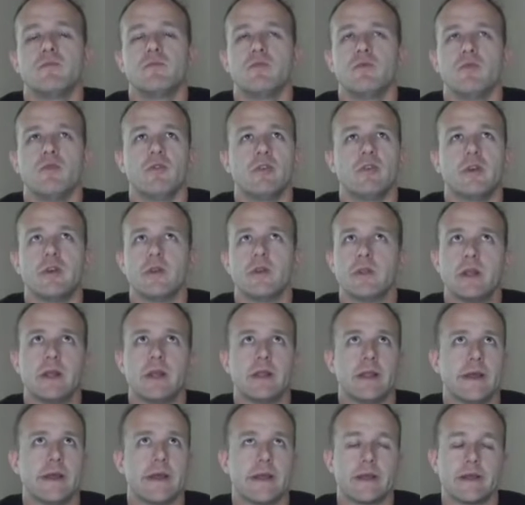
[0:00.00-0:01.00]
literally
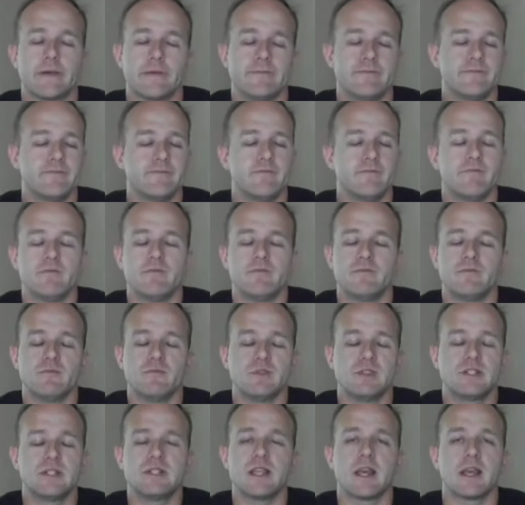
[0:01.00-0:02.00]
like
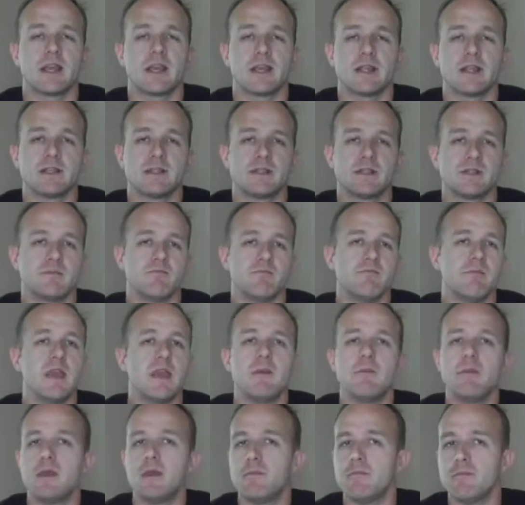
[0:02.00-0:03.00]
seconds,
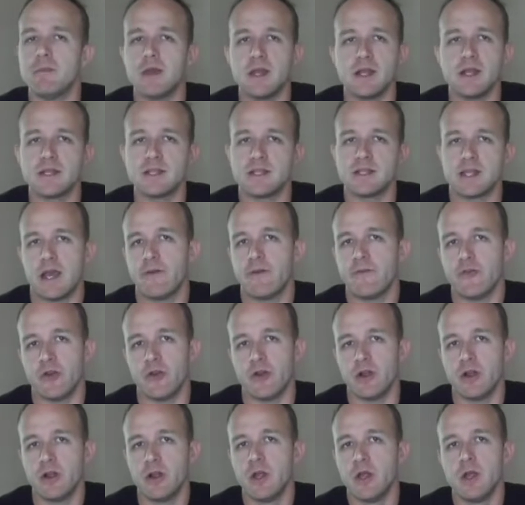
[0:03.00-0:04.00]
maybe minutes
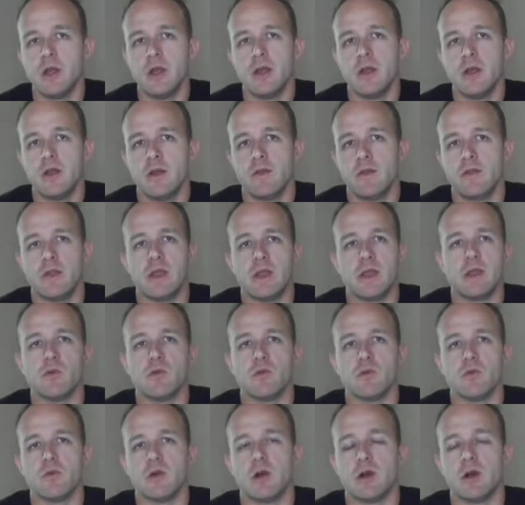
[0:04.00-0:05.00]
after they
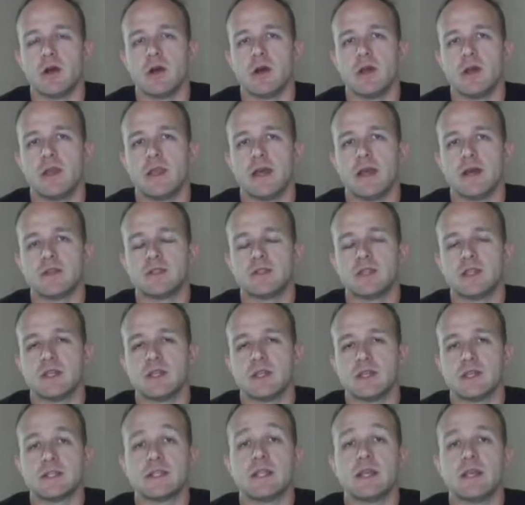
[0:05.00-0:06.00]
announce
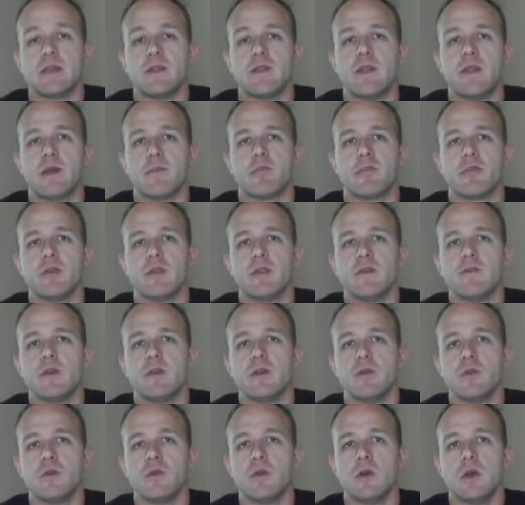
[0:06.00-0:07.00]
things in that
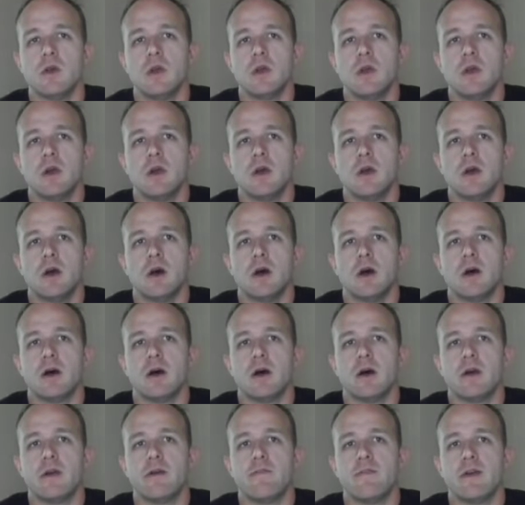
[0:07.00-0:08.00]
preview
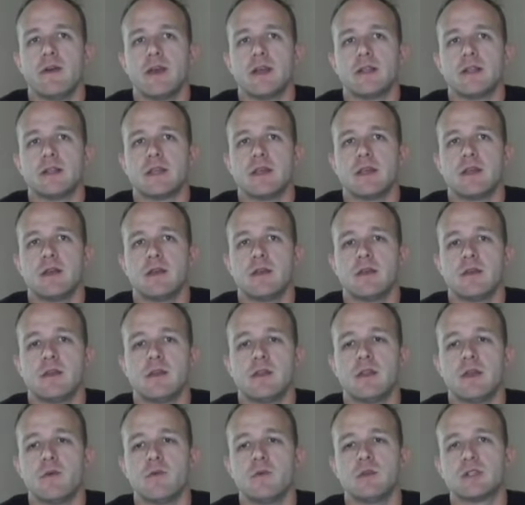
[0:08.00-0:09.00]
event,
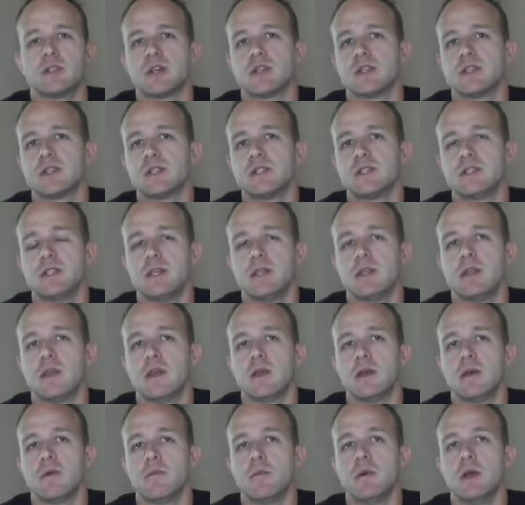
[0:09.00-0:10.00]
then we start to see
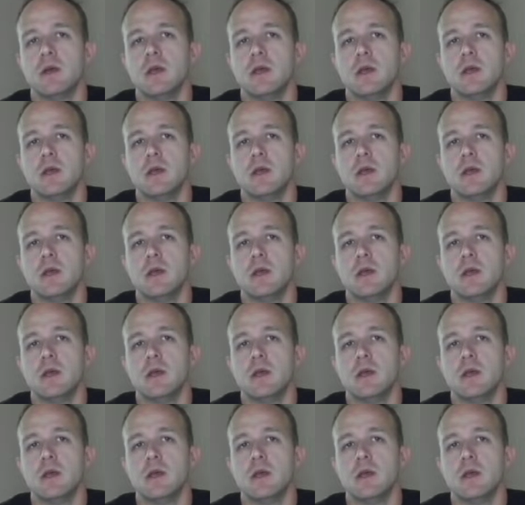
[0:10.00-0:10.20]
them